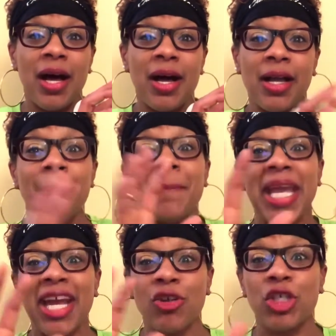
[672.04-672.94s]

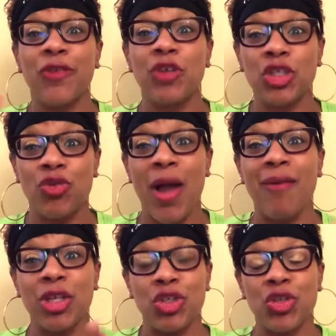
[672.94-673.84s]
compare different
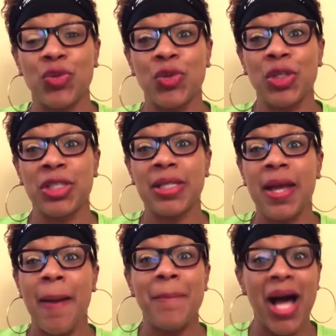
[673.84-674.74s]
travel insurance
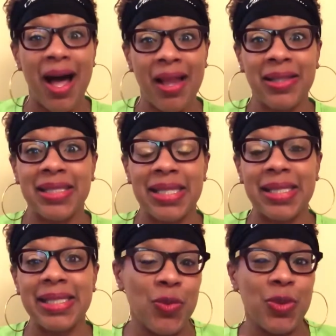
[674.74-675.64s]
policies.